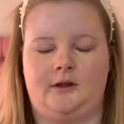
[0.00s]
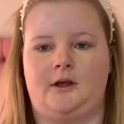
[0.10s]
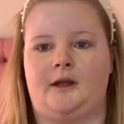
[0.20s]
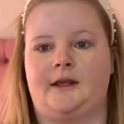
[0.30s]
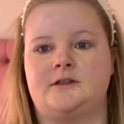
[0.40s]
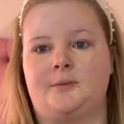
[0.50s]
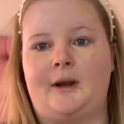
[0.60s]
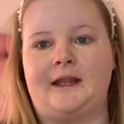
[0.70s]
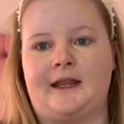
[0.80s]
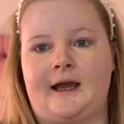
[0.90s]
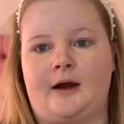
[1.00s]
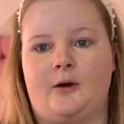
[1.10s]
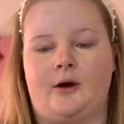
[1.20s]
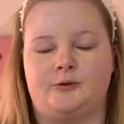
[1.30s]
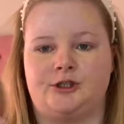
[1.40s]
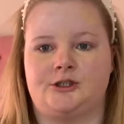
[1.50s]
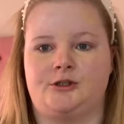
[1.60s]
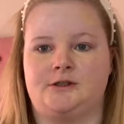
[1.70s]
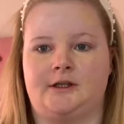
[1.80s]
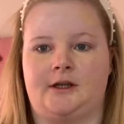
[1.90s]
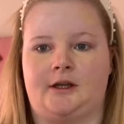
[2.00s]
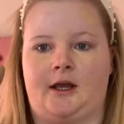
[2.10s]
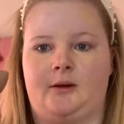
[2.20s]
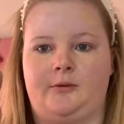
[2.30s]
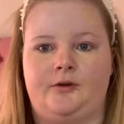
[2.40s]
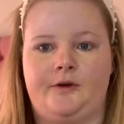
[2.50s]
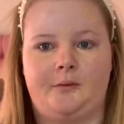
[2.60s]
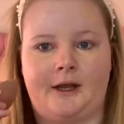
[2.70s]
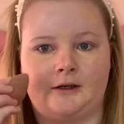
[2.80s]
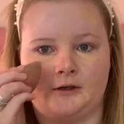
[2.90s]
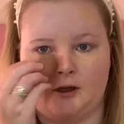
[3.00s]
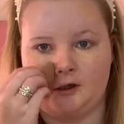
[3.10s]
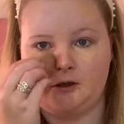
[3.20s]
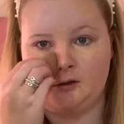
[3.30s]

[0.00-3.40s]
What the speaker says: And then to blend that out, I'm just using a beauty blender.